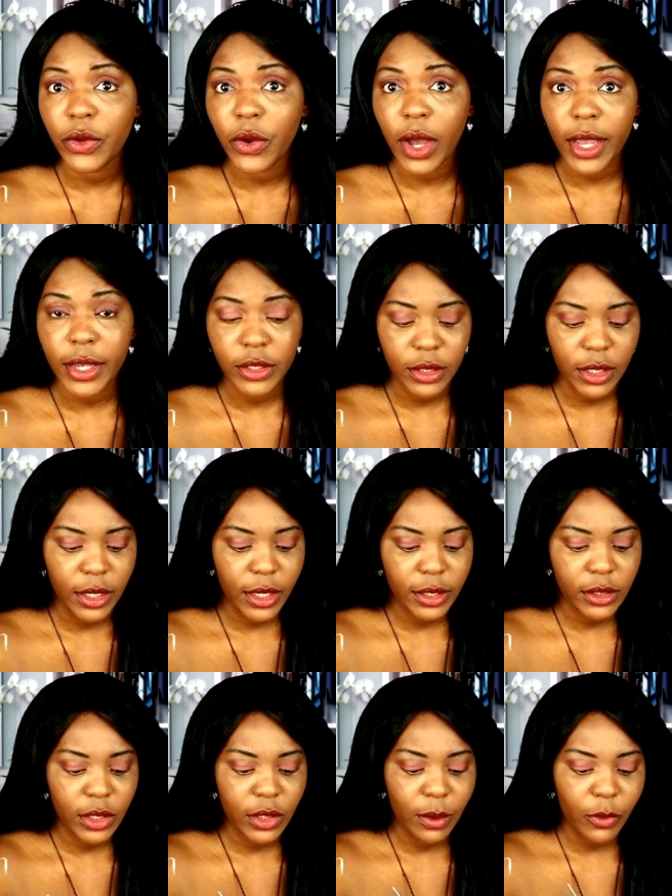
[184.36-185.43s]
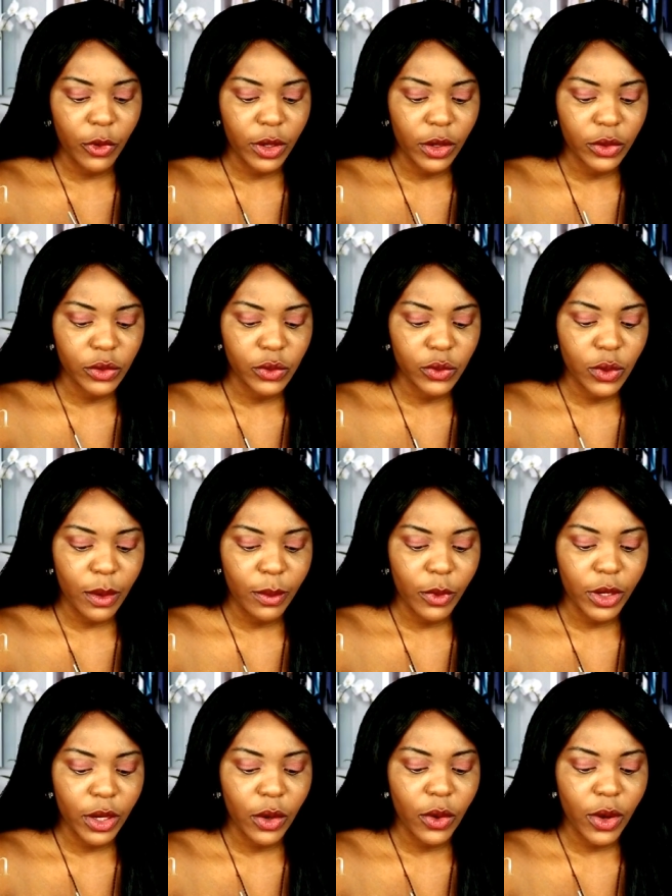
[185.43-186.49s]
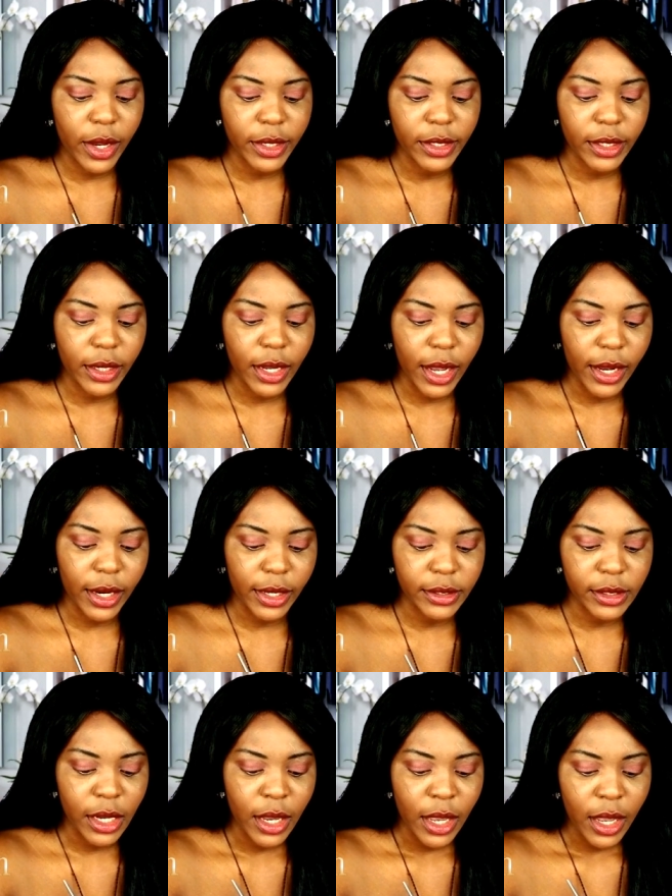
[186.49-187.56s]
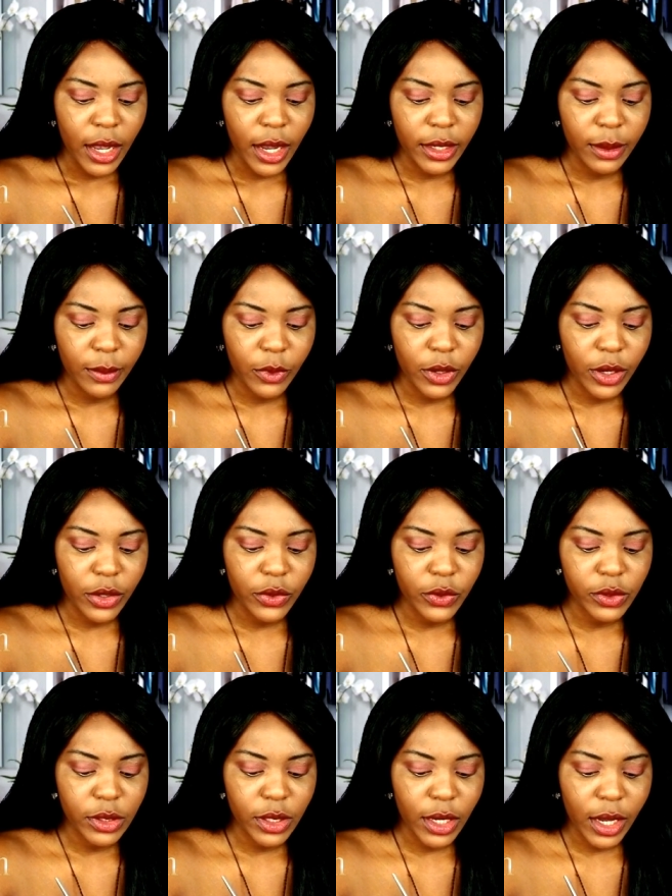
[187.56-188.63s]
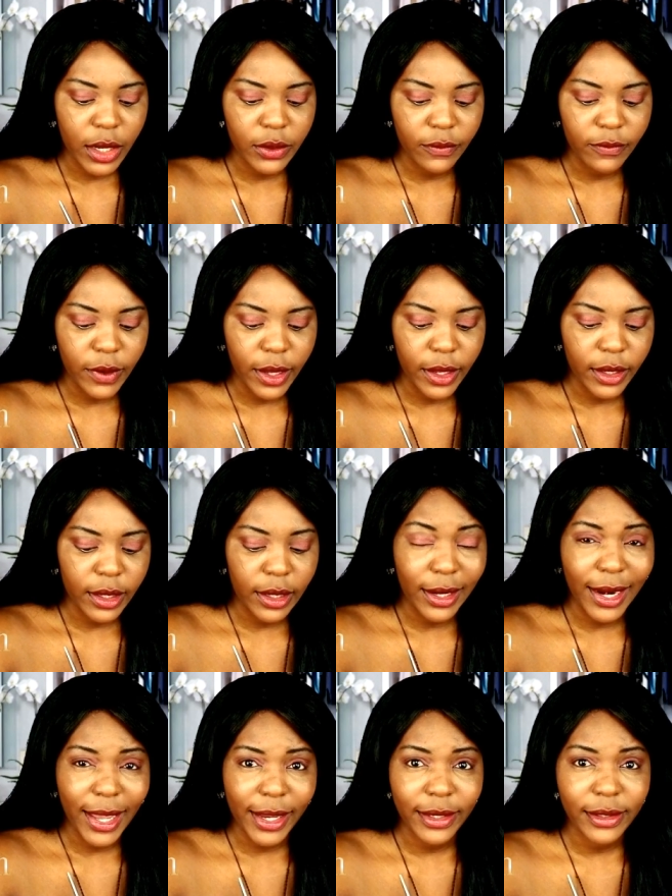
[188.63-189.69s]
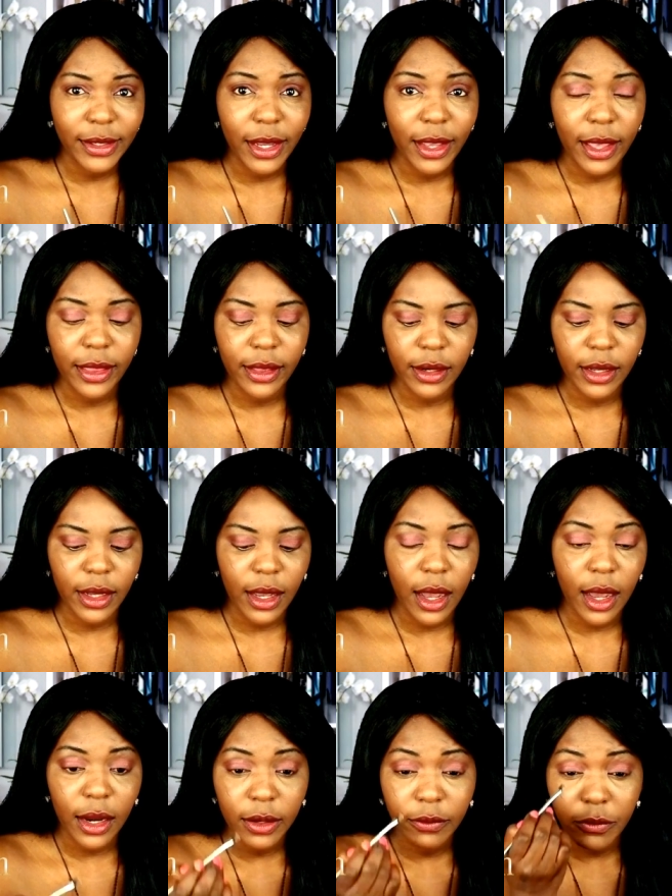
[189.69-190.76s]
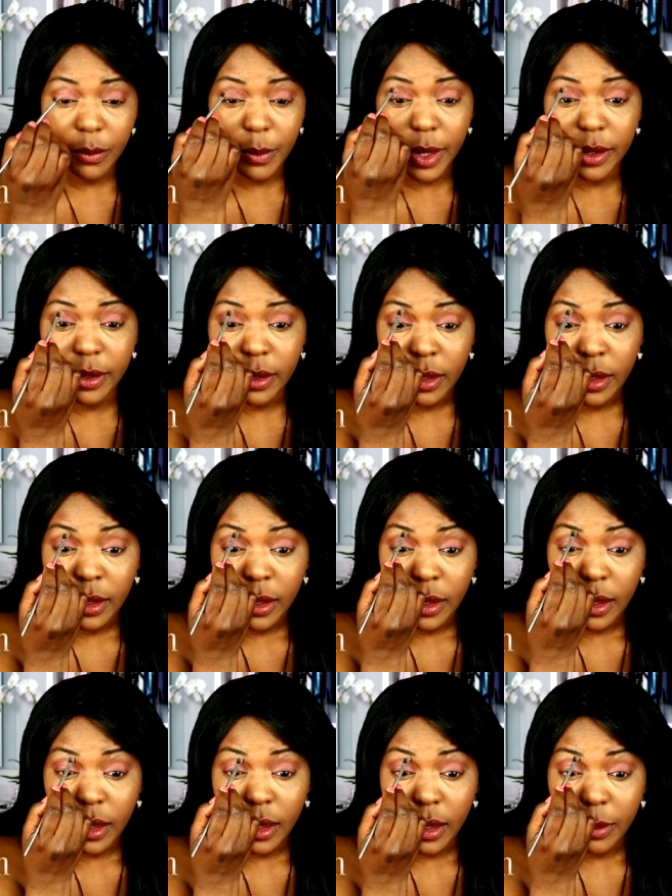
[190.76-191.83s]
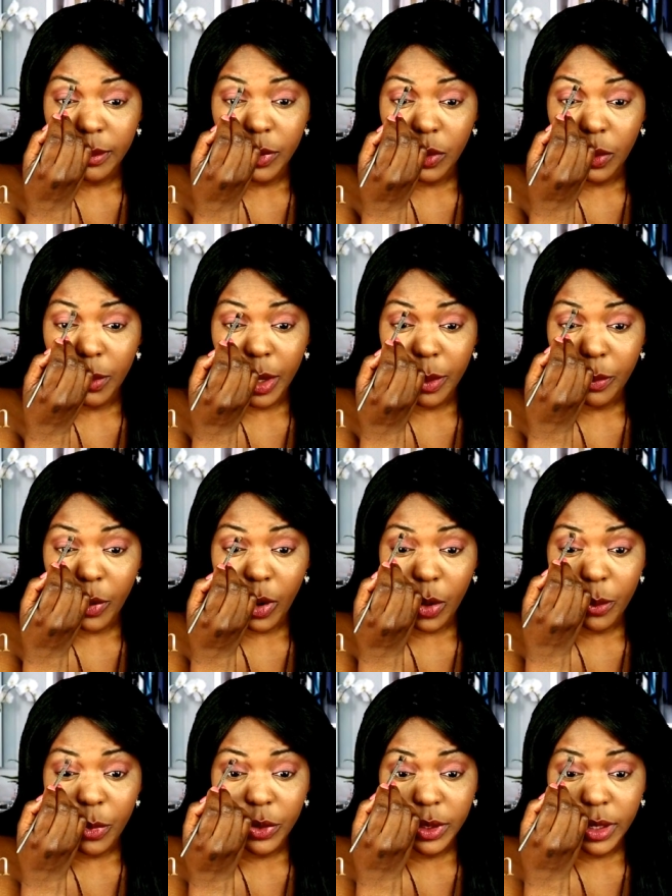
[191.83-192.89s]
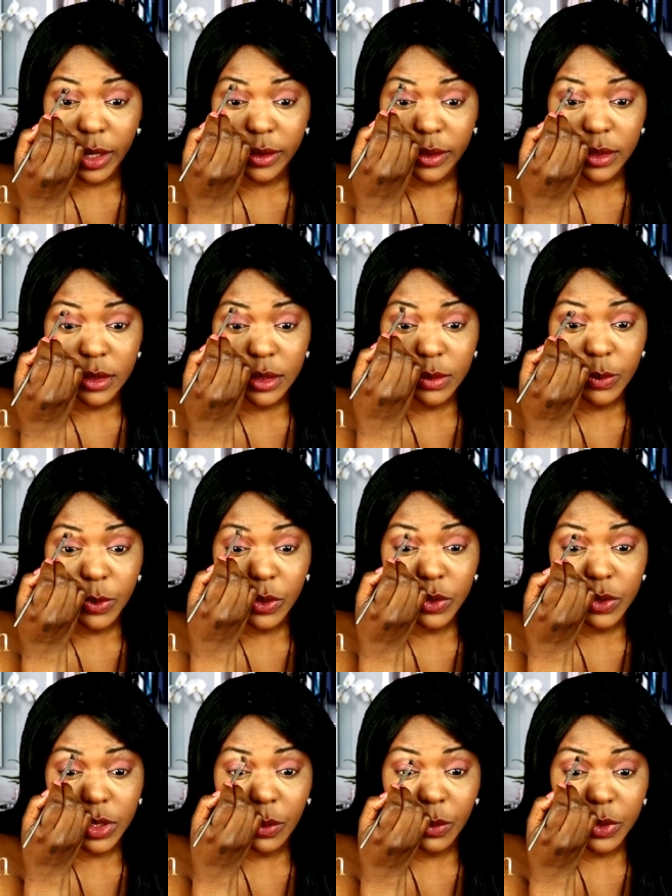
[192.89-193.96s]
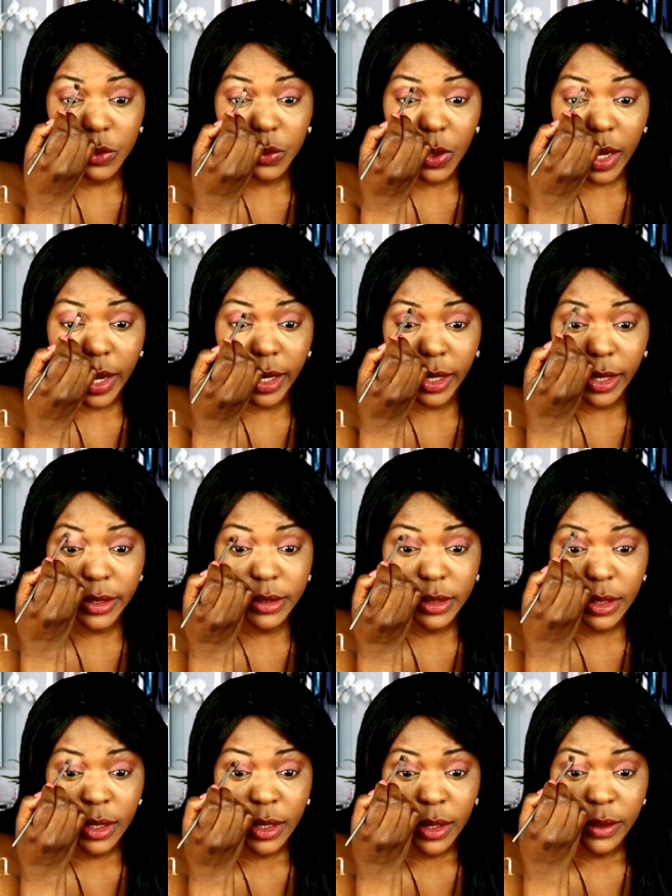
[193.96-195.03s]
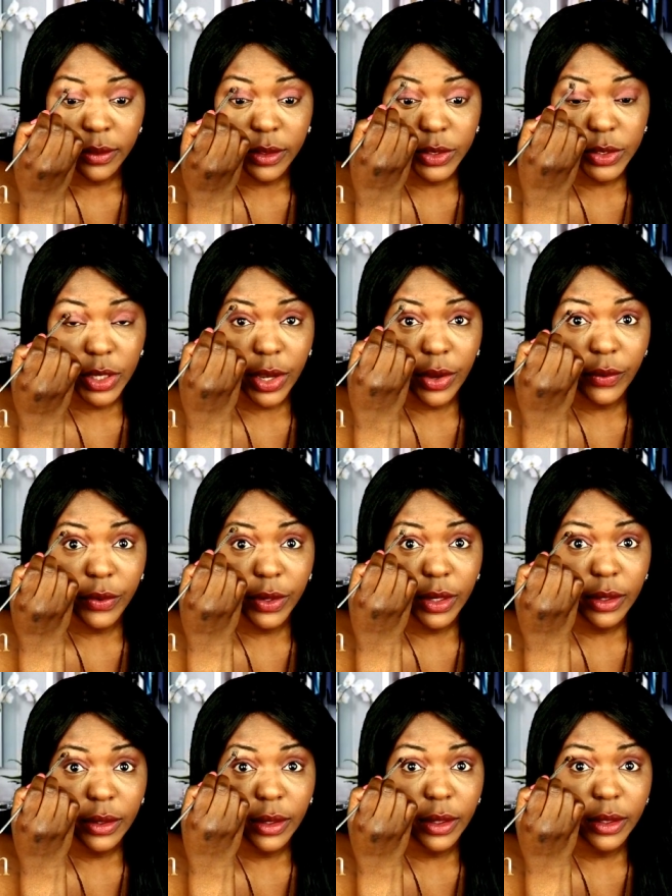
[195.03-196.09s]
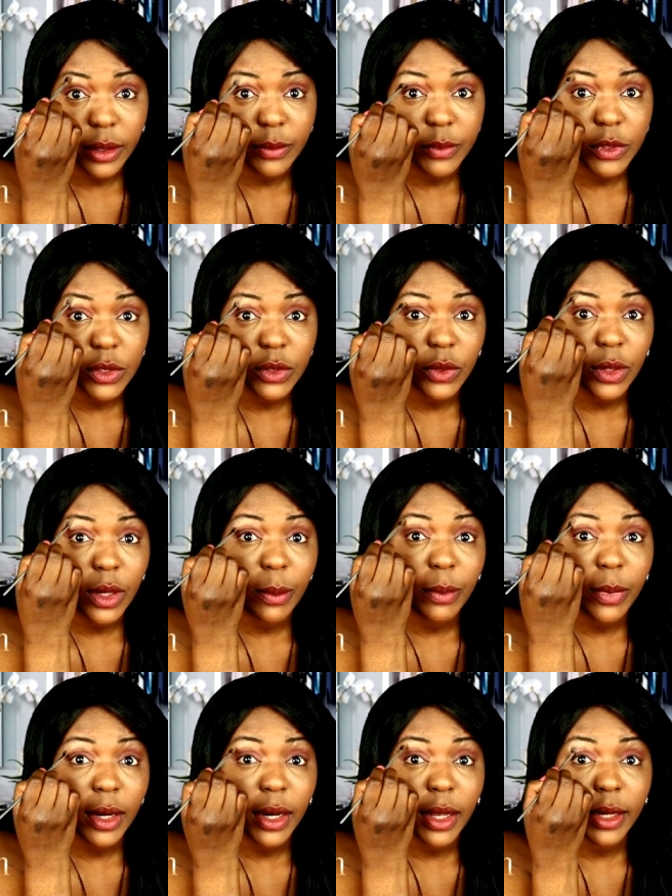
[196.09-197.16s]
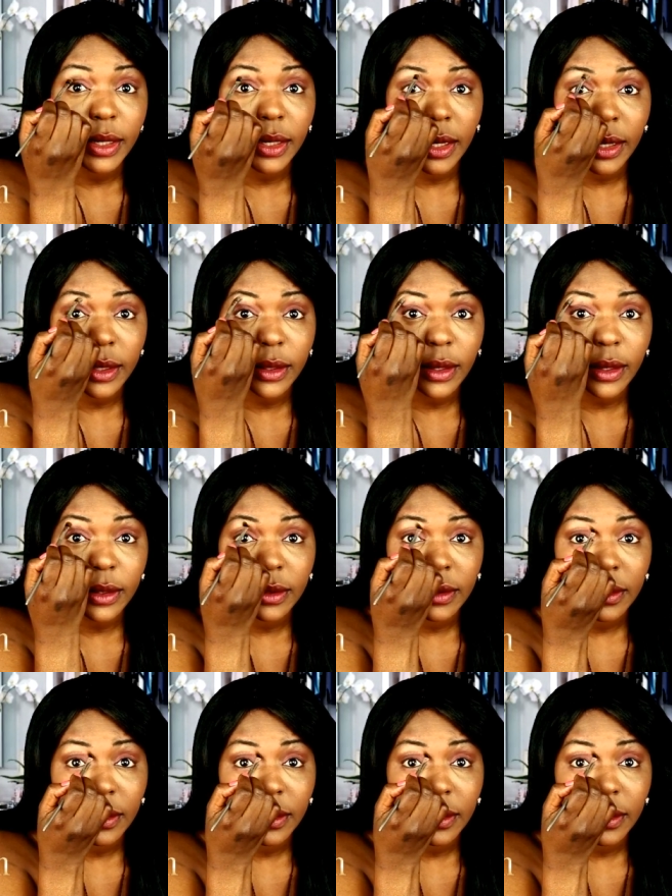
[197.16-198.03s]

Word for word: your eyes the next thing I'm gonna do I'm gonna go ahead and highlight and I'm gonna use a kind of like light ethnic color for my uh, below my brow bone and this is because I want to highlight this area and I'm just gonna apply it like that